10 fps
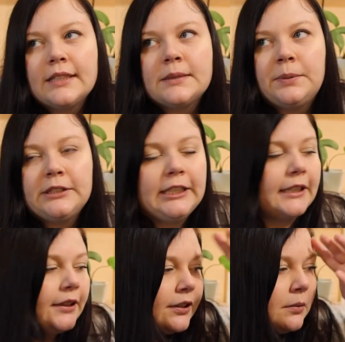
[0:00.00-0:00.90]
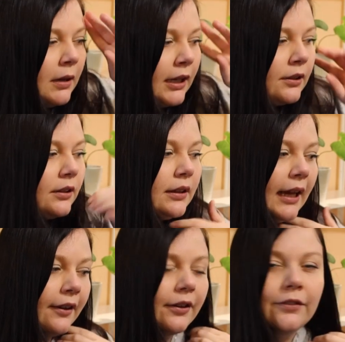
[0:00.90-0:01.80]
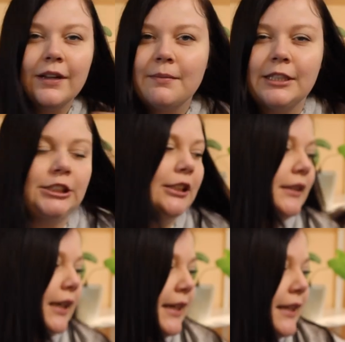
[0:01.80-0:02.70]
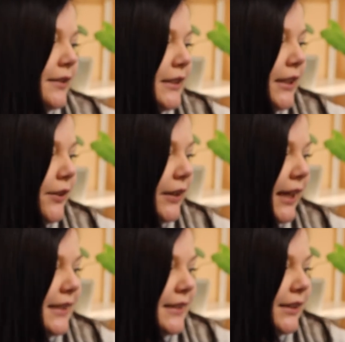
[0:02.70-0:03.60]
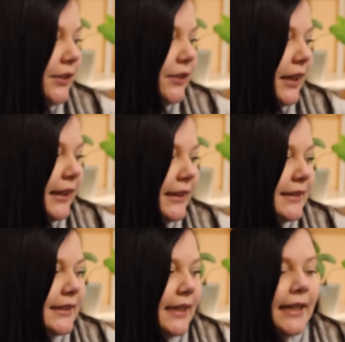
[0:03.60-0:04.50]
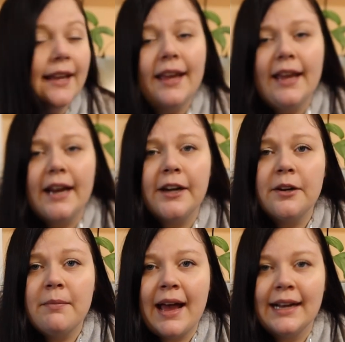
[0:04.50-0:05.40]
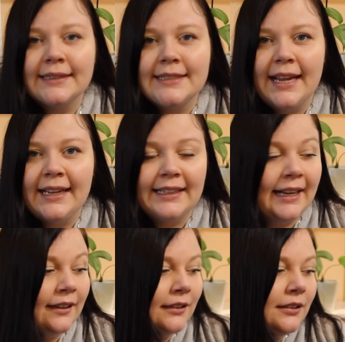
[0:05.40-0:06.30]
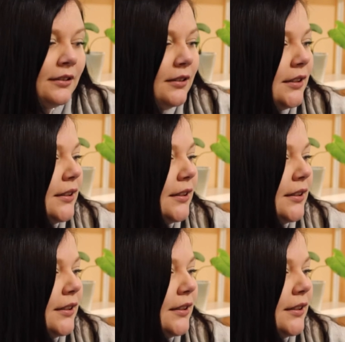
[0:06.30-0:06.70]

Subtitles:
This particular model, I don't know if I mentioned, I know it's the Okaysou, and it's the AirMax8L.